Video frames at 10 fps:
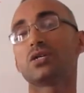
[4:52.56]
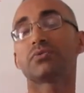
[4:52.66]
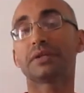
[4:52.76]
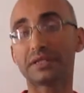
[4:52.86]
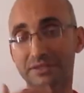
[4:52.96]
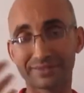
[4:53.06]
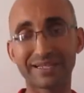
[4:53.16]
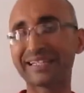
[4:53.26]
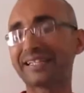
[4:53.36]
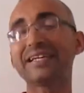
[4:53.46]
reason,
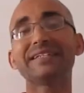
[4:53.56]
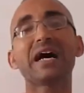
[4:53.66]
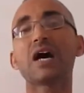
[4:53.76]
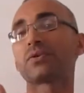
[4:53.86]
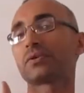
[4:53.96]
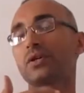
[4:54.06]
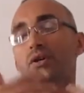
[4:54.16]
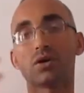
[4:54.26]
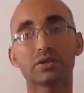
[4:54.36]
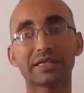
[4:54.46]
like any
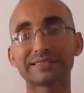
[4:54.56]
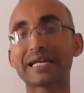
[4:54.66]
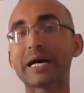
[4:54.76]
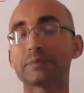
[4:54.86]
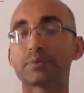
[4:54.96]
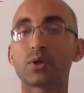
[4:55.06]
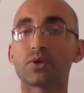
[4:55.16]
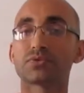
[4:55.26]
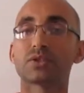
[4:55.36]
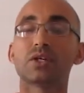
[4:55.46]
other type
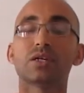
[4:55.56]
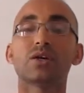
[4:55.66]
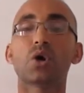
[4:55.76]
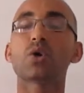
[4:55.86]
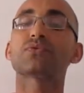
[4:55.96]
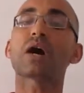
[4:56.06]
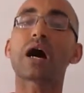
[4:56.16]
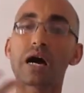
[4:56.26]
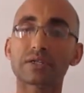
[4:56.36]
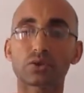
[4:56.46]
of
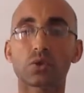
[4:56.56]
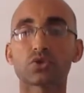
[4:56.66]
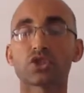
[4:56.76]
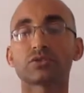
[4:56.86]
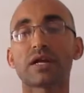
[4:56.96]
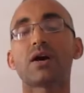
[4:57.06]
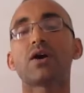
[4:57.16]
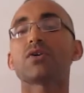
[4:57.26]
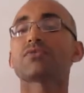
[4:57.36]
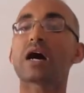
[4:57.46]
art or genre
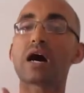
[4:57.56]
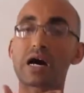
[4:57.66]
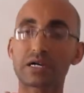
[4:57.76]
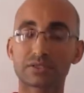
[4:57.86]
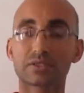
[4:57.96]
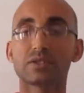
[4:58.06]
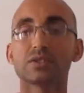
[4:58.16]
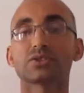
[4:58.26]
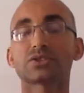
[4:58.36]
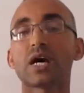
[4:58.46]
of art.
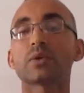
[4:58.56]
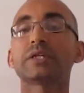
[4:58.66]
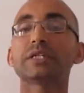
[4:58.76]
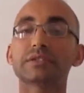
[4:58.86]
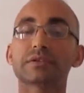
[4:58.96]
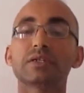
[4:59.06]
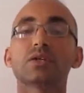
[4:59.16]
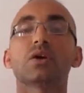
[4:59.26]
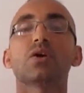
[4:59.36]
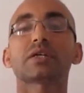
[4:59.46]
So
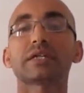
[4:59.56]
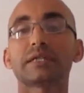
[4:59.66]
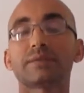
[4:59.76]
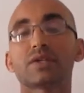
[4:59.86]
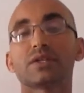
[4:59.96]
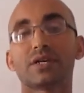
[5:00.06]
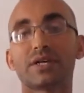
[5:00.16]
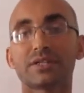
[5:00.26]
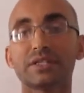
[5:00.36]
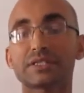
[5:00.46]
here,
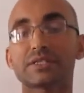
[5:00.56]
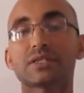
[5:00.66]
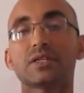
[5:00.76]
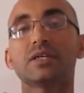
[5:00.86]
this